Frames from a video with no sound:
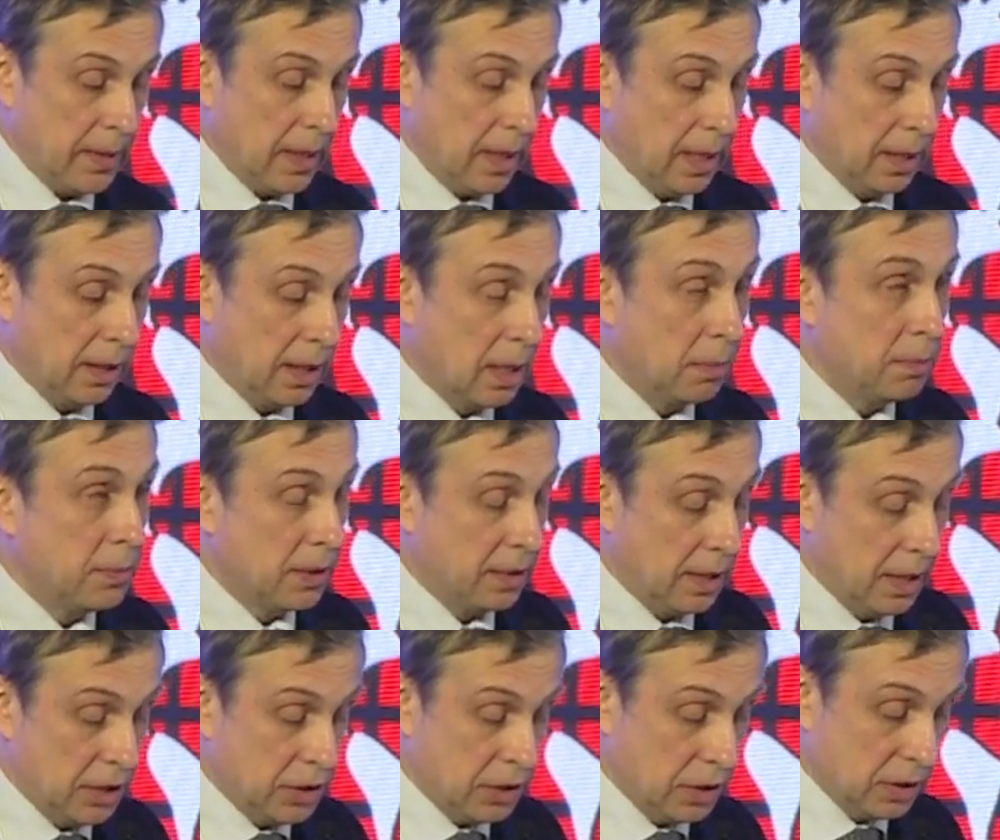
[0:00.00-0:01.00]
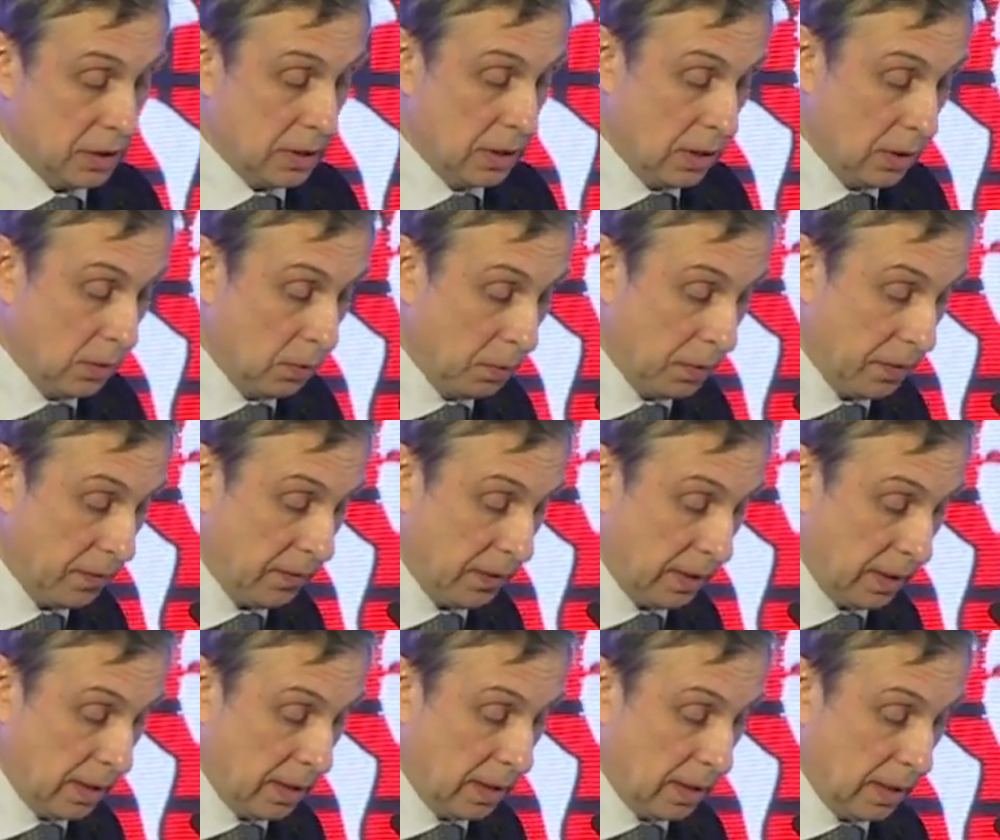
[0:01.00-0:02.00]
and comparisons with
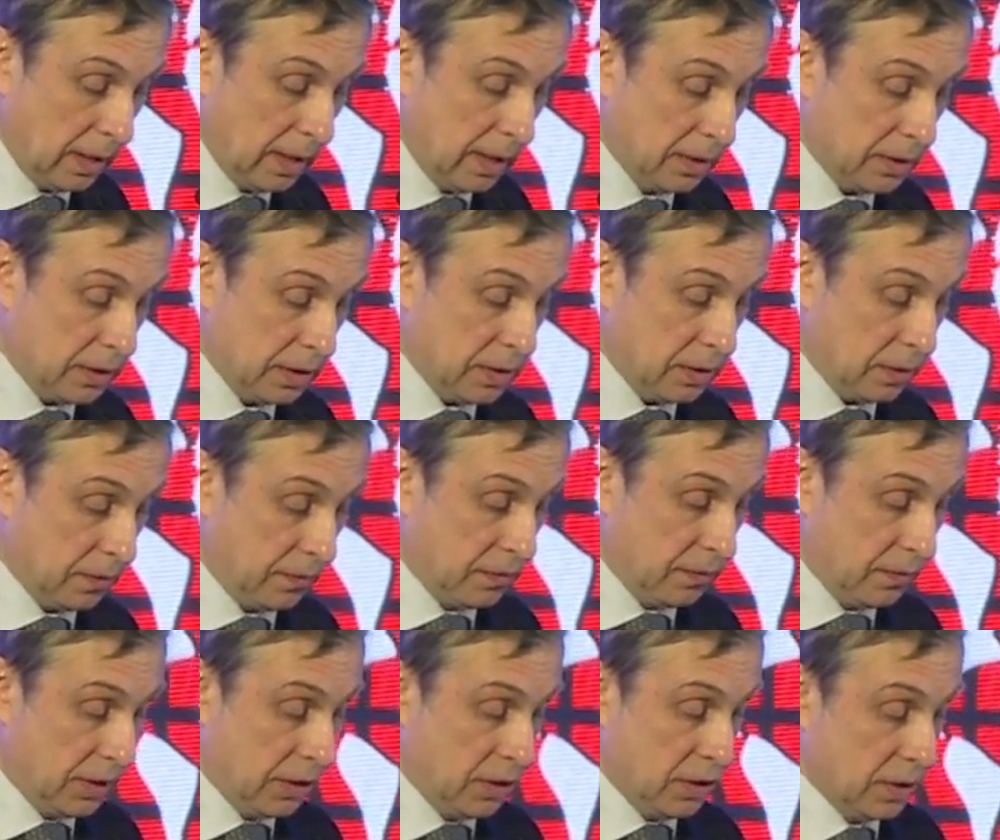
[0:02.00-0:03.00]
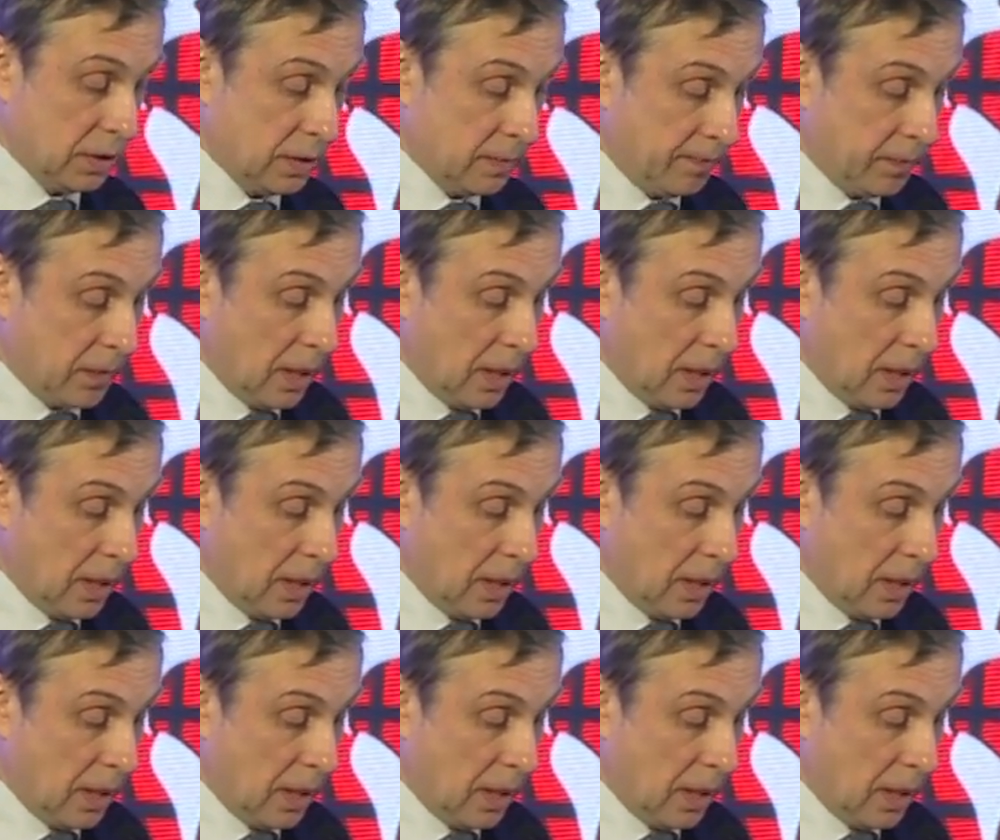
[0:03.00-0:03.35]
the countries of the regions.